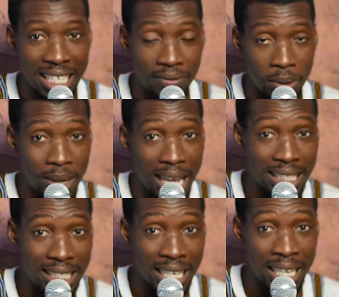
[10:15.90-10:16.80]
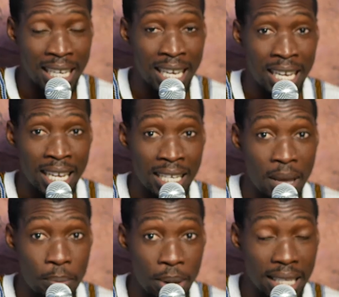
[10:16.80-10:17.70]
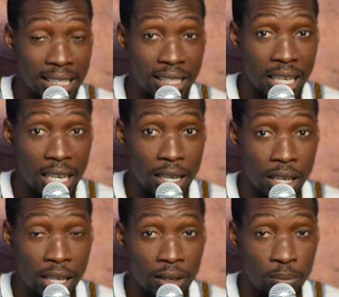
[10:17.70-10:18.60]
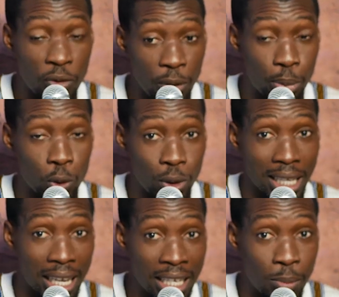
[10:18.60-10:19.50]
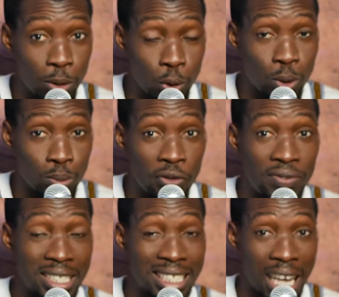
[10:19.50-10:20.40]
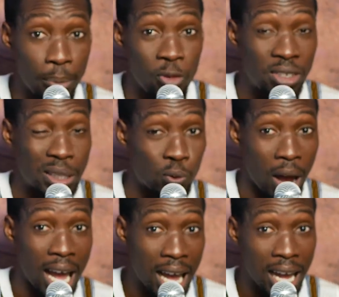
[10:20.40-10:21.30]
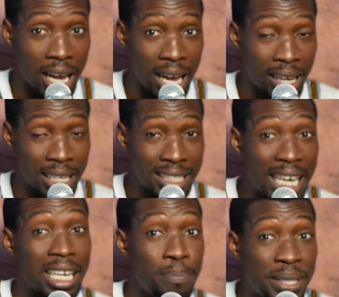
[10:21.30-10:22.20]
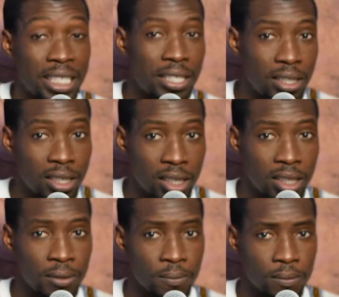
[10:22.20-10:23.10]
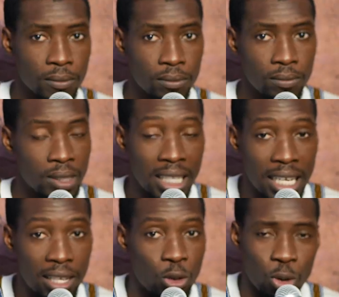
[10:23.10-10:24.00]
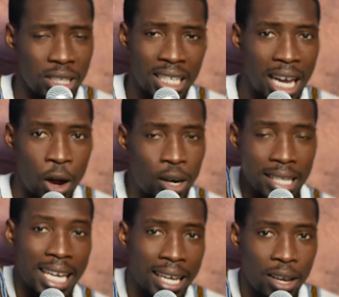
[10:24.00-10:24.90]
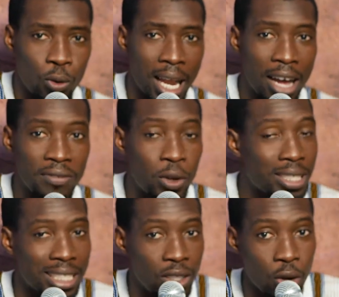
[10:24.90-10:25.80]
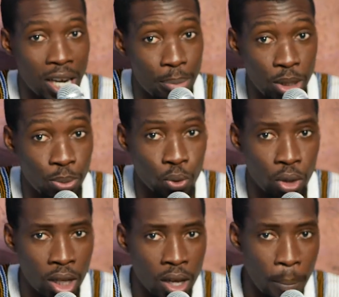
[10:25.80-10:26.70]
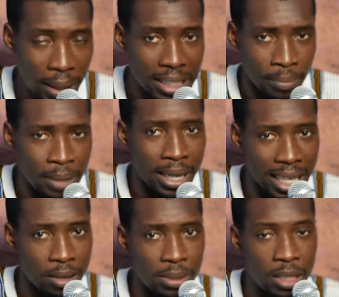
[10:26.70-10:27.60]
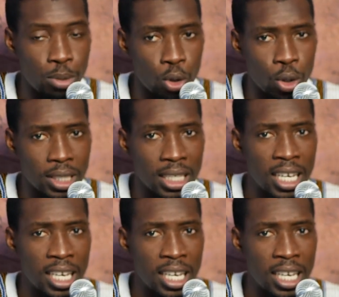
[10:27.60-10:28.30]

from last year the best movie producer they produce movies wow I can see mini they to money now unless could have not seen the other people but man mini because